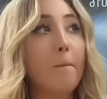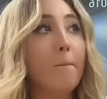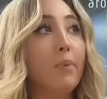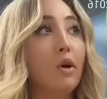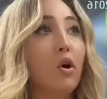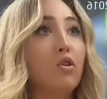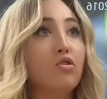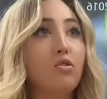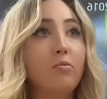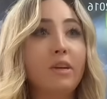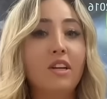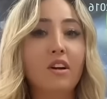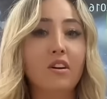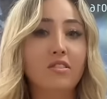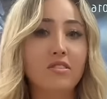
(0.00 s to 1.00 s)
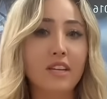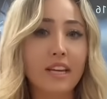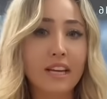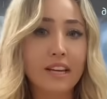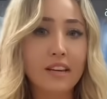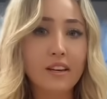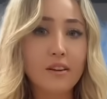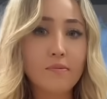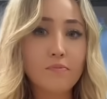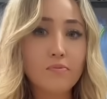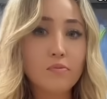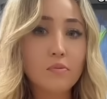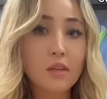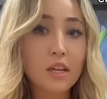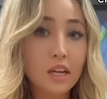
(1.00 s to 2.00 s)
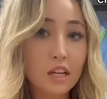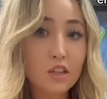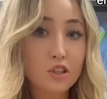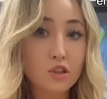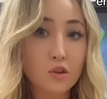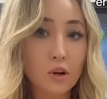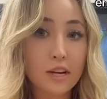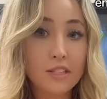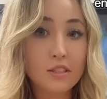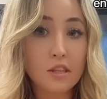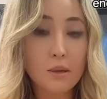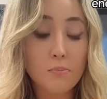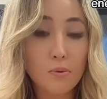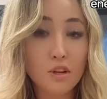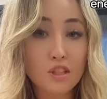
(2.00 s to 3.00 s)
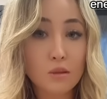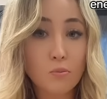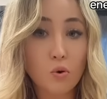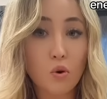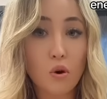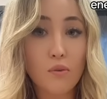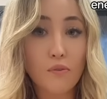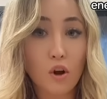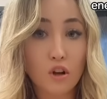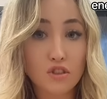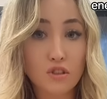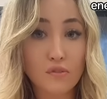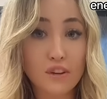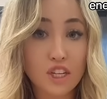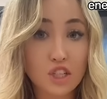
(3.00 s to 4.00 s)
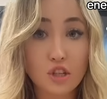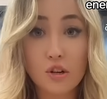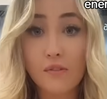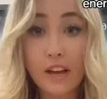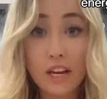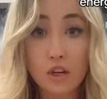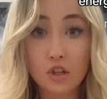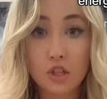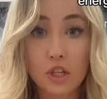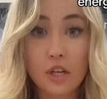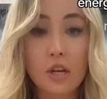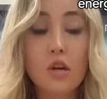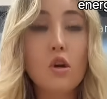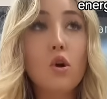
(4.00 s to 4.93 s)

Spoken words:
but also because it illustrates the principle of conservation of energy,